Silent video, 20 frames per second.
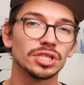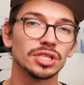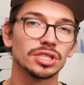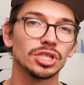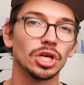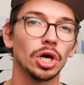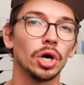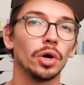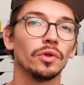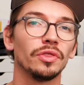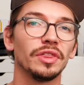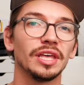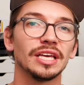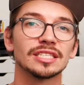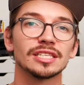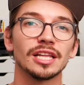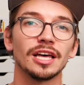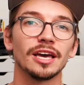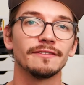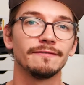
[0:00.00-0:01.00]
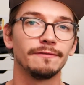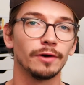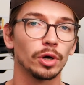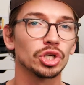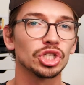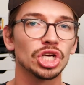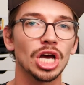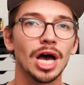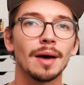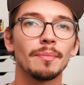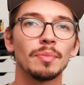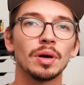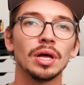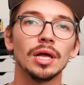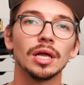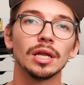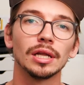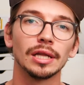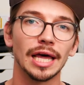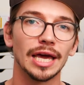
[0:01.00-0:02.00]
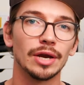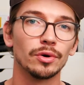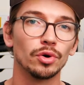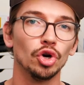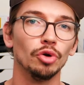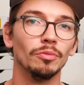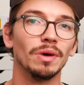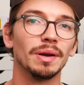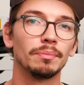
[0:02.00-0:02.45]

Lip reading: So things like Photoshop, Lightroom,